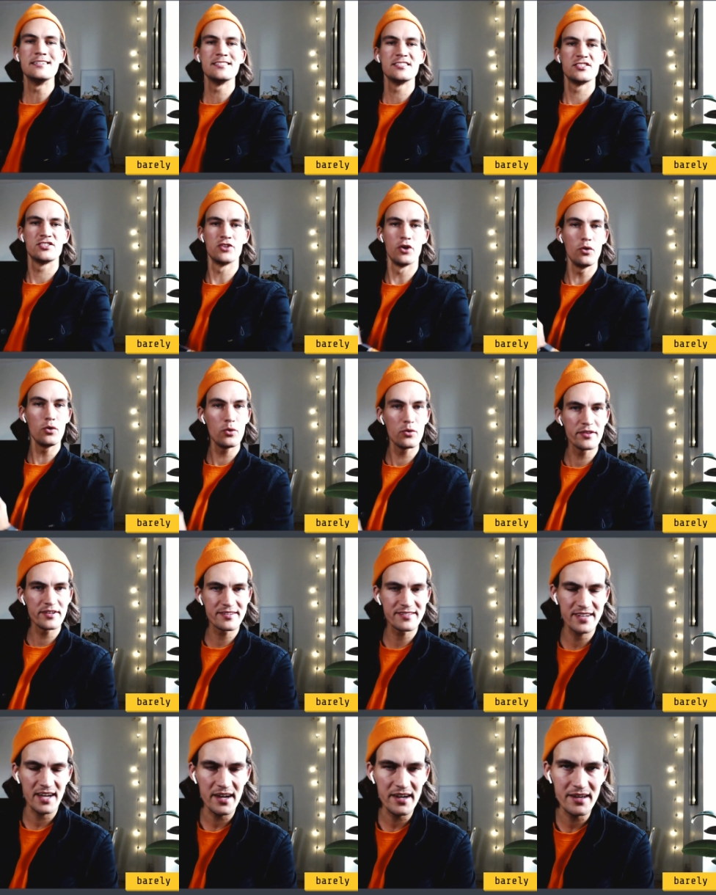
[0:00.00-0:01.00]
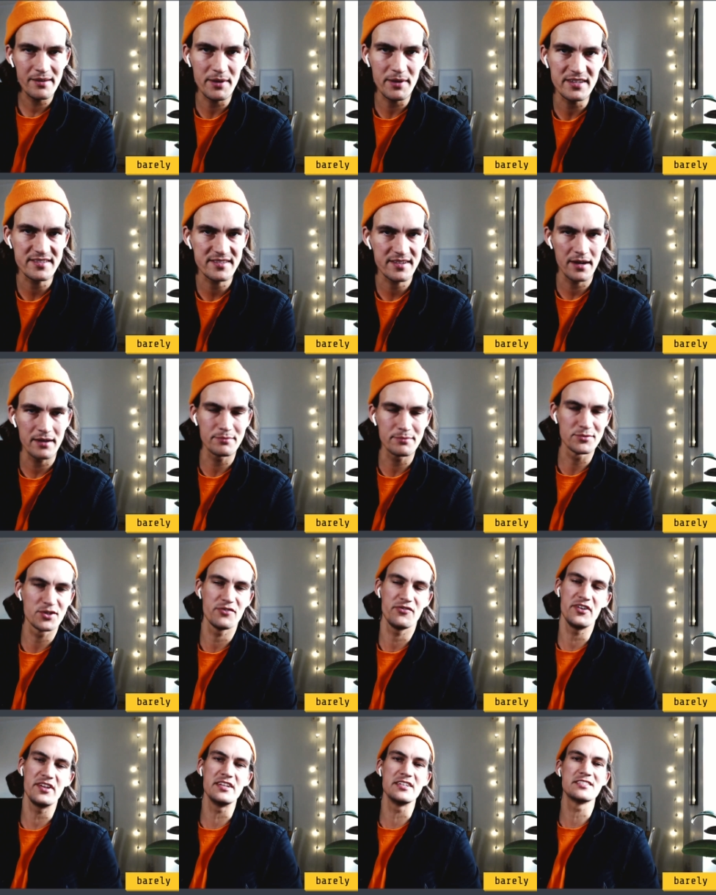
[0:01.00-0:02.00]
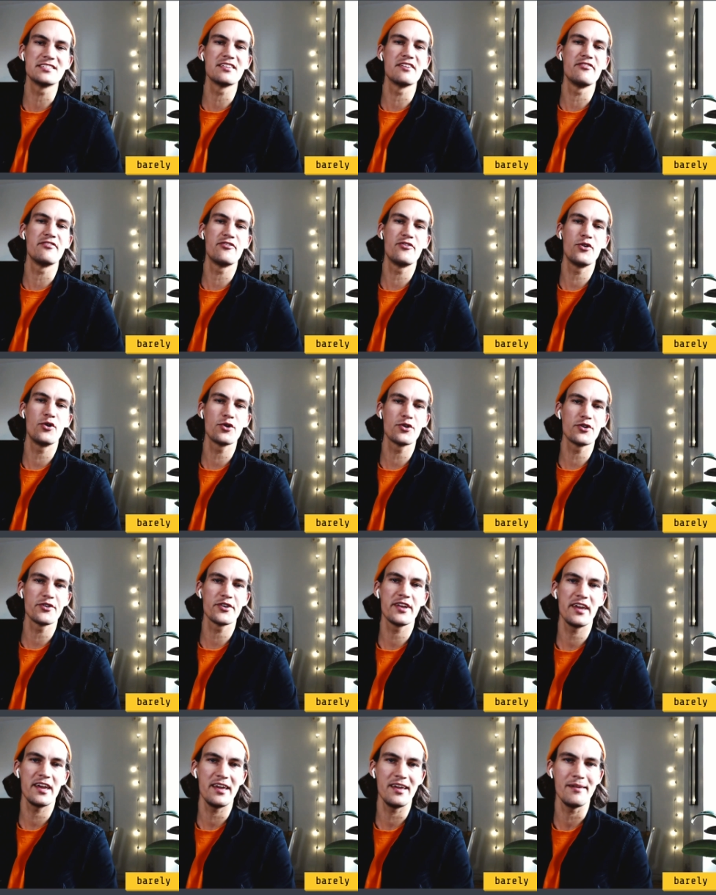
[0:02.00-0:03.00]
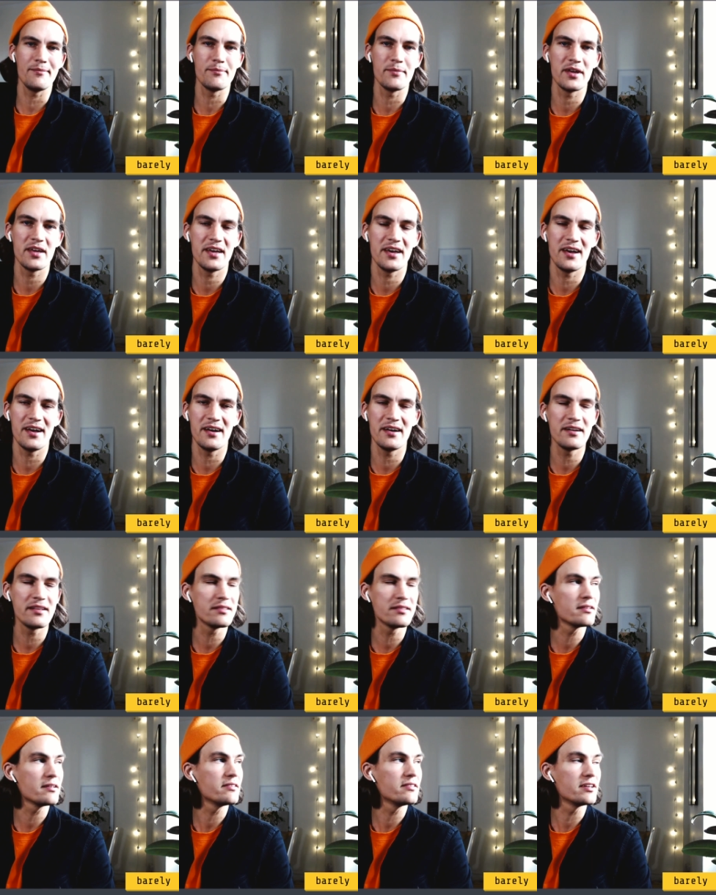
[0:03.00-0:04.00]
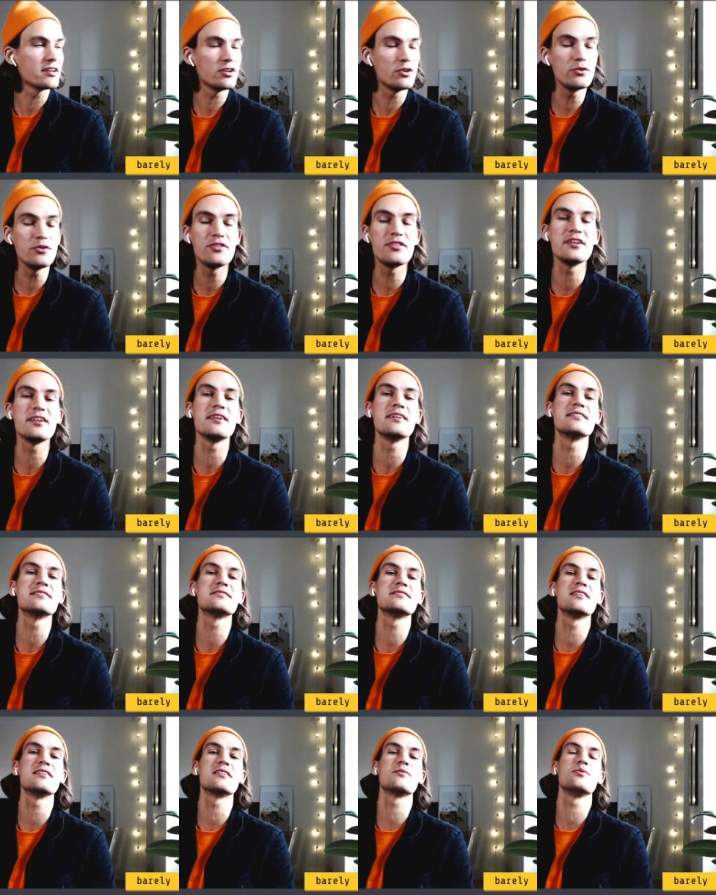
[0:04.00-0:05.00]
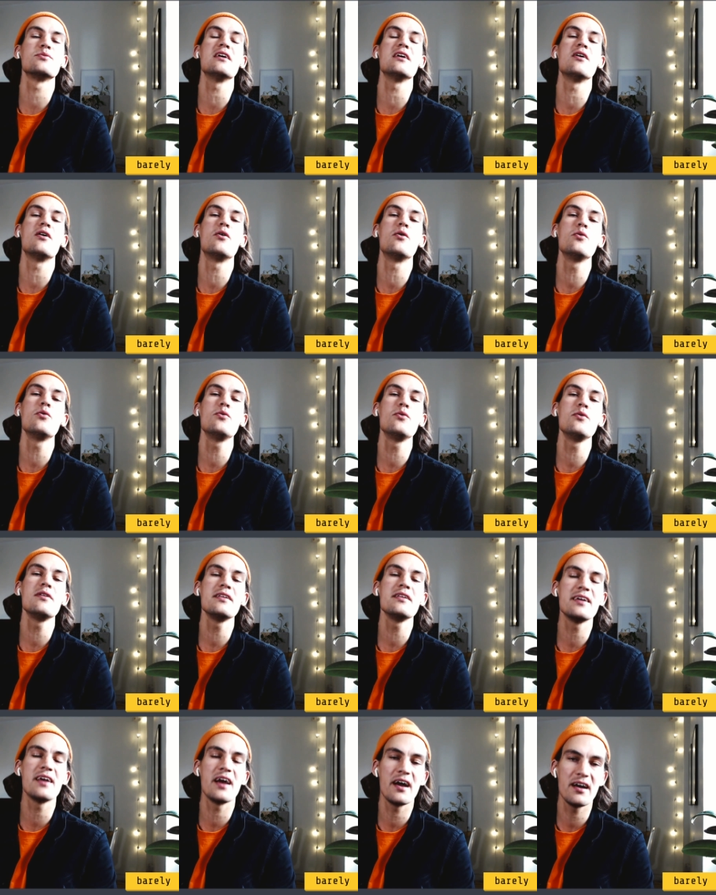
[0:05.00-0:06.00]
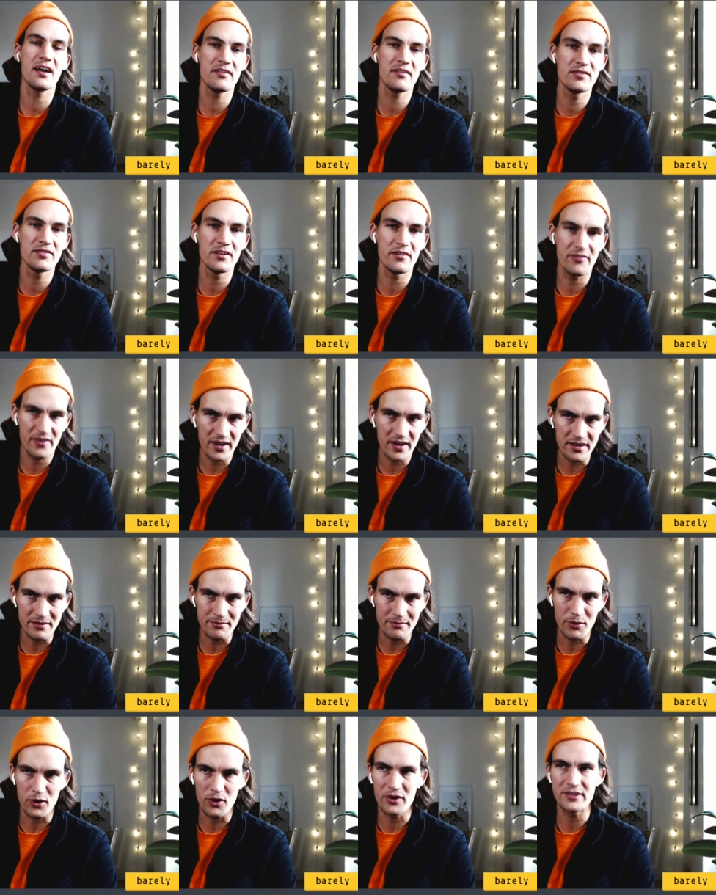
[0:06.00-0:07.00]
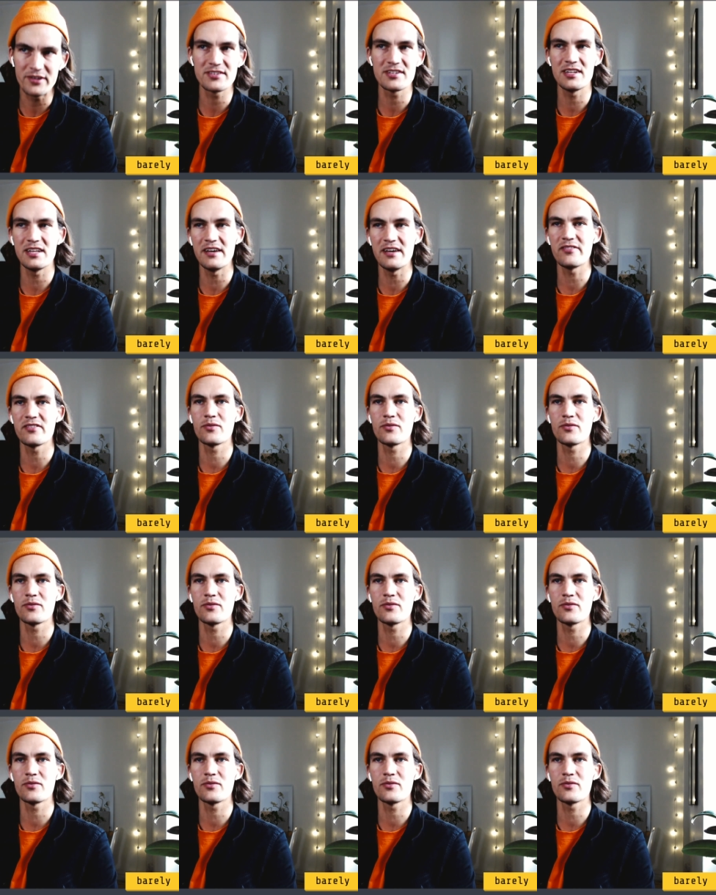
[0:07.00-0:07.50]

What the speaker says: So the time has come to finish the Frogger game, and the good thing is that we only have the fun parts left.